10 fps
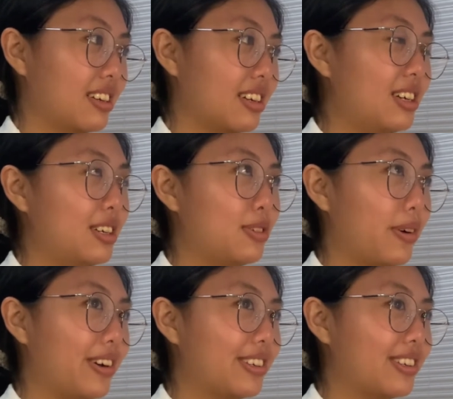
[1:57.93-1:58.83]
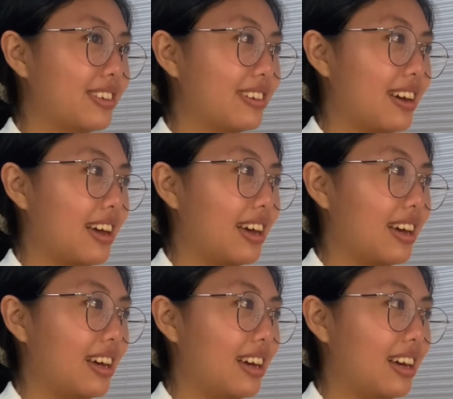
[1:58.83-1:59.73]
Oh, his voice.
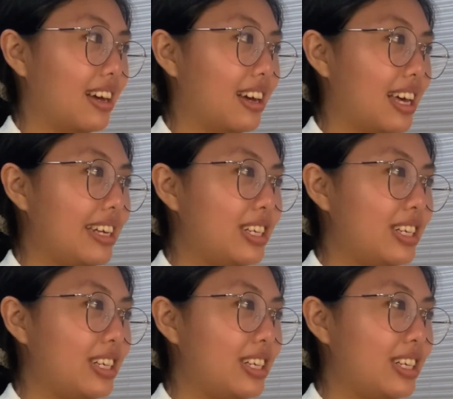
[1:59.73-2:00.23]
It